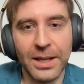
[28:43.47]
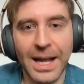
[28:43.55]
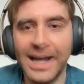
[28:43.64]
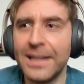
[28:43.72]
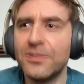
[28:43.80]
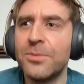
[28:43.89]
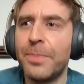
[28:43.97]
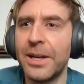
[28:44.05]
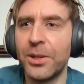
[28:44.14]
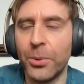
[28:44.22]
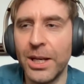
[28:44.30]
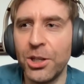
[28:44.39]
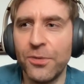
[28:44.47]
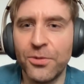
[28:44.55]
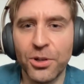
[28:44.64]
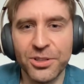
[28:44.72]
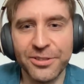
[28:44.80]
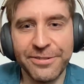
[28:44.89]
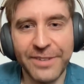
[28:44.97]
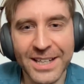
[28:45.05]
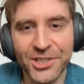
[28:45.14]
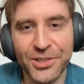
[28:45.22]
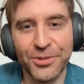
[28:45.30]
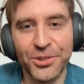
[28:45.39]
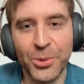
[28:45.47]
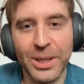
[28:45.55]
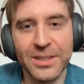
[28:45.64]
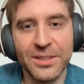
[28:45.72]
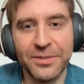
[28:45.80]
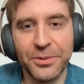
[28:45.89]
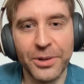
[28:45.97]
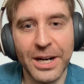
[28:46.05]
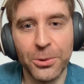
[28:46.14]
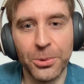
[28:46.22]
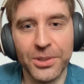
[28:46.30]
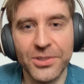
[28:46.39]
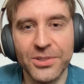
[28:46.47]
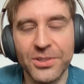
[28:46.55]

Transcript: And by the way, you've got to fast for 24 hours.